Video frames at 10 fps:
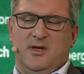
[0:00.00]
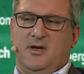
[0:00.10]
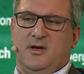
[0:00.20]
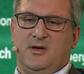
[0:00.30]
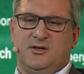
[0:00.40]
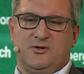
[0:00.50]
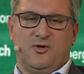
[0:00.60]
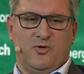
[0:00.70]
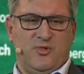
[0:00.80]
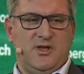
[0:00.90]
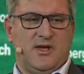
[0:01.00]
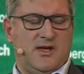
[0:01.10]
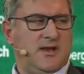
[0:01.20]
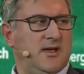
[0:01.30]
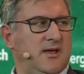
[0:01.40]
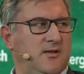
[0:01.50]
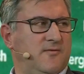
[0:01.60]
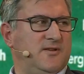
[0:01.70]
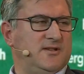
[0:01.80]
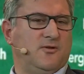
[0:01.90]
Uh, so communicating in the
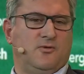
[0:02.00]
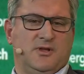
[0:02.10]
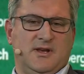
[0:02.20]
physical world